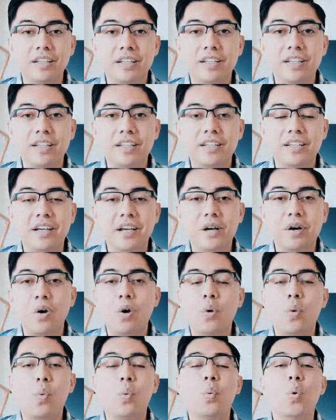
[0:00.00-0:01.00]
is a
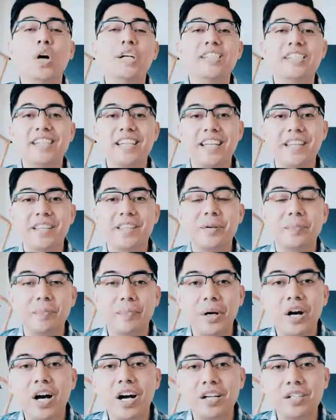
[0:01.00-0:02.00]
what's in the
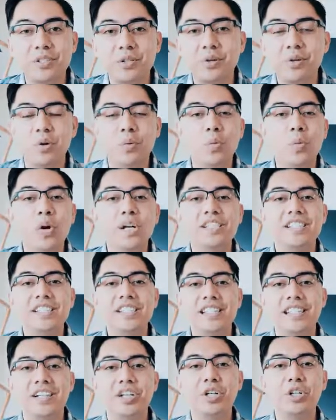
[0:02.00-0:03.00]
box or what's
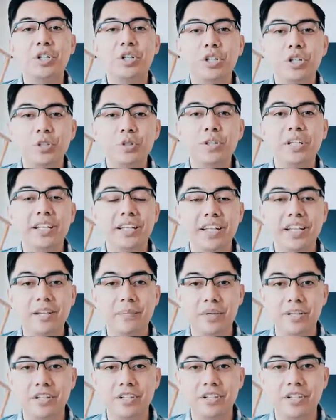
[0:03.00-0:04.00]
included
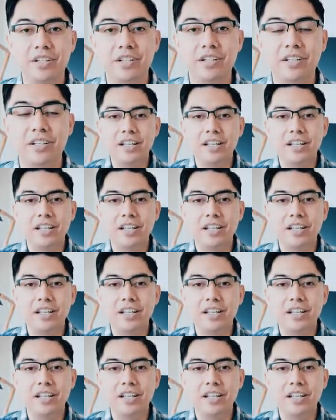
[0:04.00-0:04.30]
image.